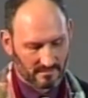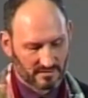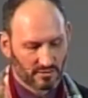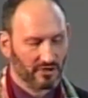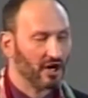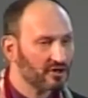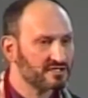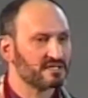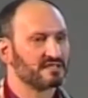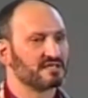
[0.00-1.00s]
So
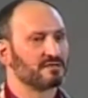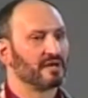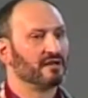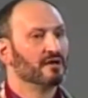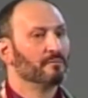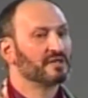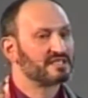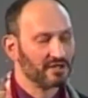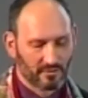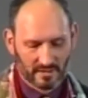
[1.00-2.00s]
narcissism and
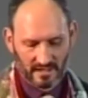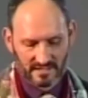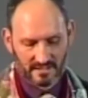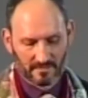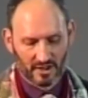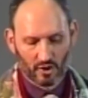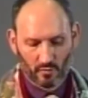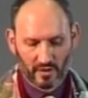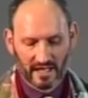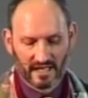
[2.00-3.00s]
materialism and
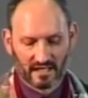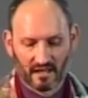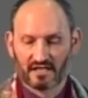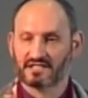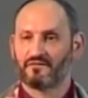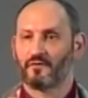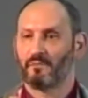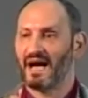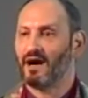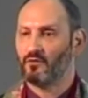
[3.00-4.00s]
greed and lust for
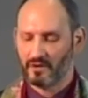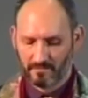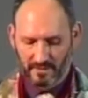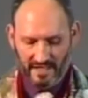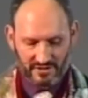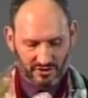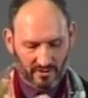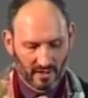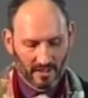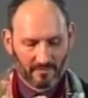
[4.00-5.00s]
power and
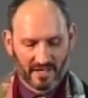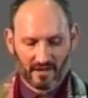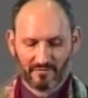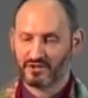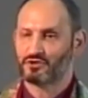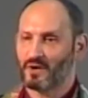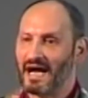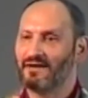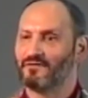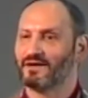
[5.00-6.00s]
pleasure become the
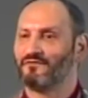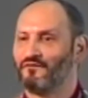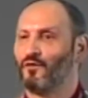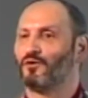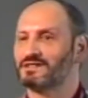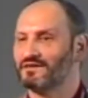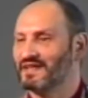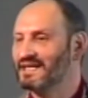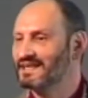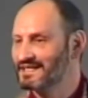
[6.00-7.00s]
driving force of
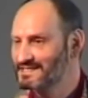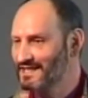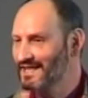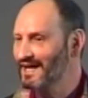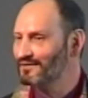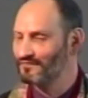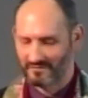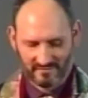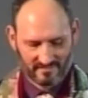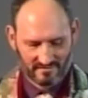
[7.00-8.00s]
a hedonistic
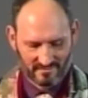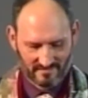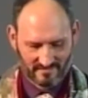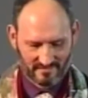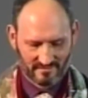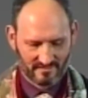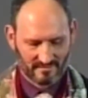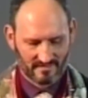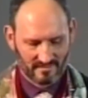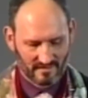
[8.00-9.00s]
life.
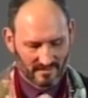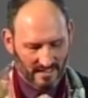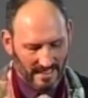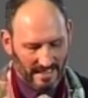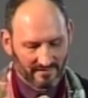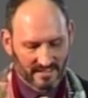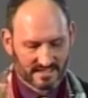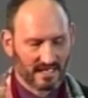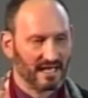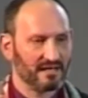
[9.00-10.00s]
And on
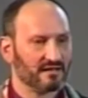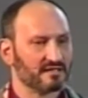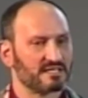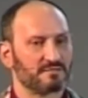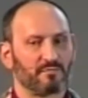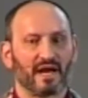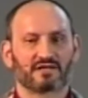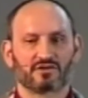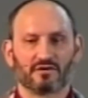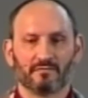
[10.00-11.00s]
this end of the
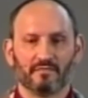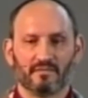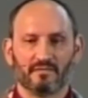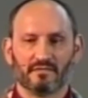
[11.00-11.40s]
spectrum,